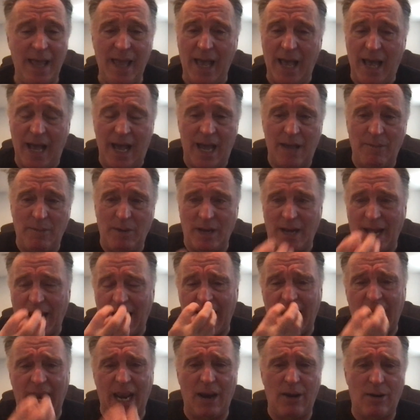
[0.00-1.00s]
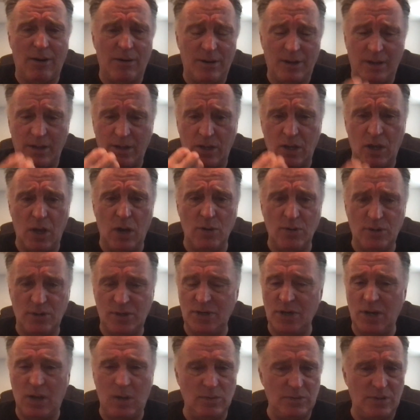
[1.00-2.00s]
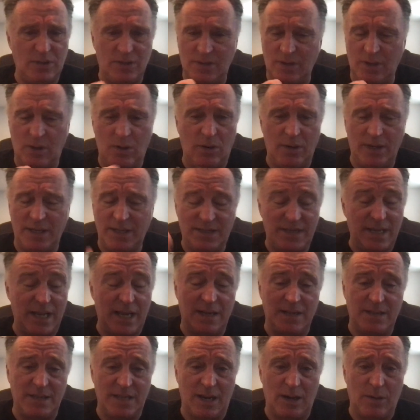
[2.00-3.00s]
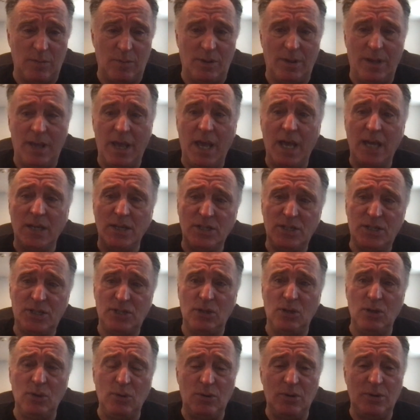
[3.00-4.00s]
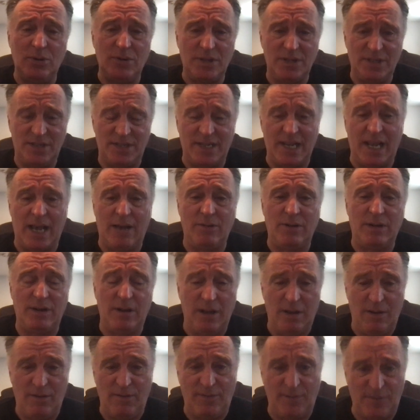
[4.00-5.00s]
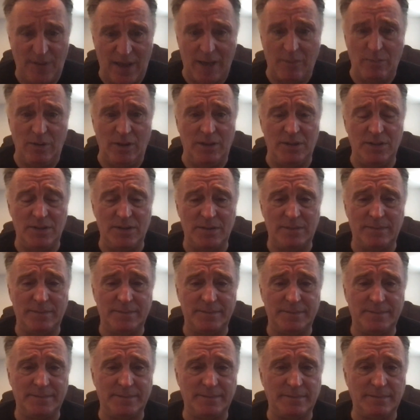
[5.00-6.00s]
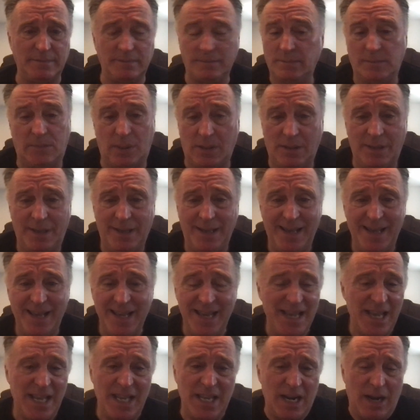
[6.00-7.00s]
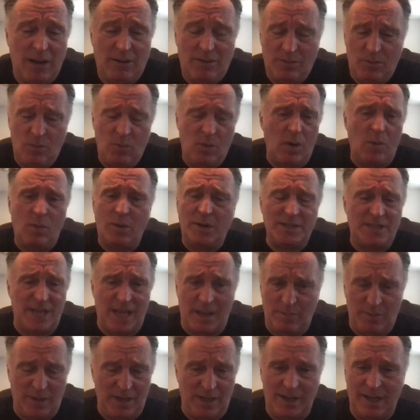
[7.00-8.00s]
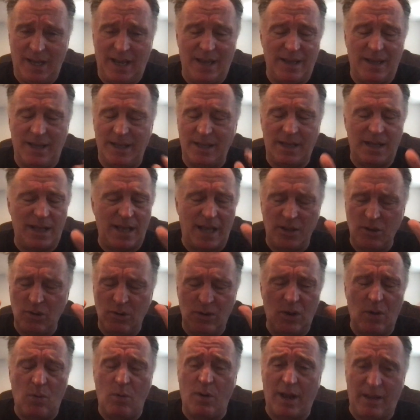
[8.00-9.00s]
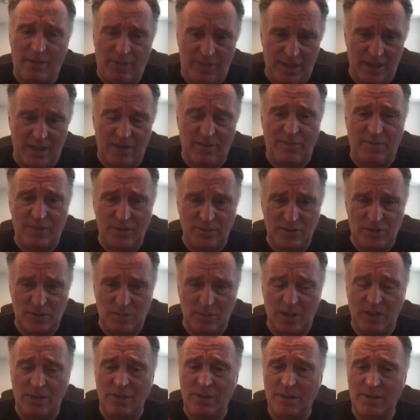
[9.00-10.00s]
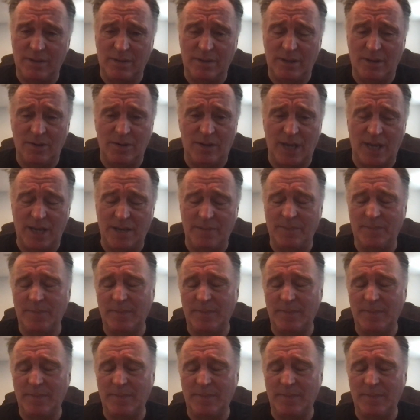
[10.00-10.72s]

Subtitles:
I mean, air, ghost notes, the whole, he sounded terrible. Schleuter sounded fabulous. You know, what does that mean? I you know what I think of Phil Smith, okay?